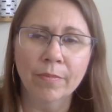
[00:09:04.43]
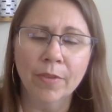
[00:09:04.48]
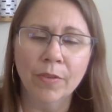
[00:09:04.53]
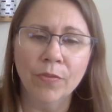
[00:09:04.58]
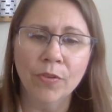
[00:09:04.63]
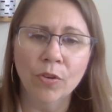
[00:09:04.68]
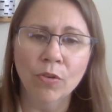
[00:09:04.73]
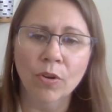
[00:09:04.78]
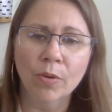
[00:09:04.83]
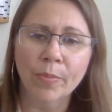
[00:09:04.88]

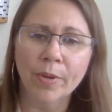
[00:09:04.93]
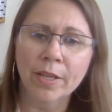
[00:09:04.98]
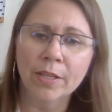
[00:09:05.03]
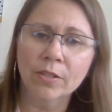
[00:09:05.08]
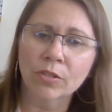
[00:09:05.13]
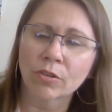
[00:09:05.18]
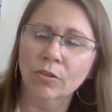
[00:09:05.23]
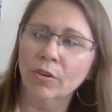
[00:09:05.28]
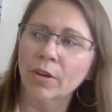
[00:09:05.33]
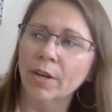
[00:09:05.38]
if you go to my
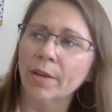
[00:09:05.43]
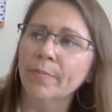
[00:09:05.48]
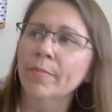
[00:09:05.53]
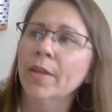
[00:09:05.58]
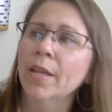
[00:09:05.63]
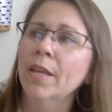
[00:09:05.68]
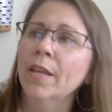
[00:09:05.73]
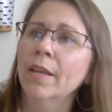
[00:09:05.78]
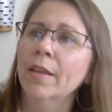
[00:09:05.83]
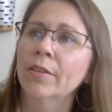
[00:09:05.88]
Instagram,
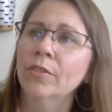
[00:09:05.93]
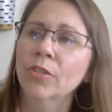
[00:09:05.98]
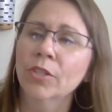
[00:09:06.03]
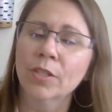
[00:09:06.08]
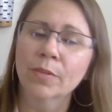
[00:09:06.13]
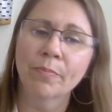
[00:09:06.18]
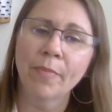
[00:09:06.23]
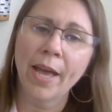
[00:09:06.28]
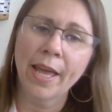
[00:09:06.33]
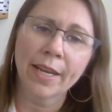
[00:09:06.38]

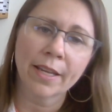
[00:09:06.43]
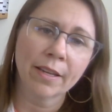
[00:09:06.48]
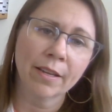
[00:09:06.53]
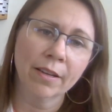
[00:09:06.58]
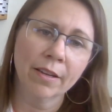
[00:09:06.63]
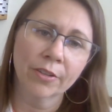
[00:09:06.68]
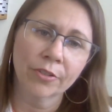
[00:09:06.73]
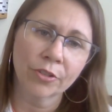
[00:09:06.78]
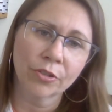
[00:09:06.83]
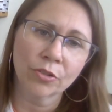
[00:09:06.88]
just
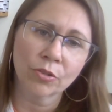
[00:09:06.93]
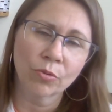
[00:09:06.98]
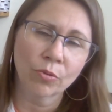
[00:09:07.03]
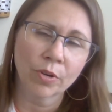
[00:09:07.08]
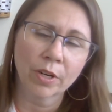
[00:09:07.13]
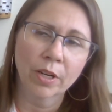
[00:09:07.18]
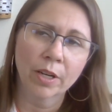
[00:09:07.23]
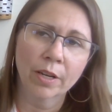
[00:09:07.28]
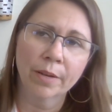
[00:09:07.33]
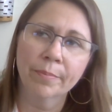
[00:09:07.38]

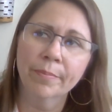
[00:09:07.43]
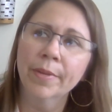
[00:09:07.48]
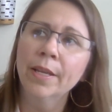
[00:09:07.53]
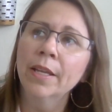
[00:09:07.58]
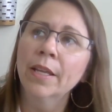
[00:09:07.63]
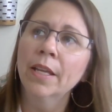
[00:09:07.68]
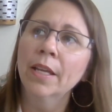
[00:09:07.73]
Monica_Gum,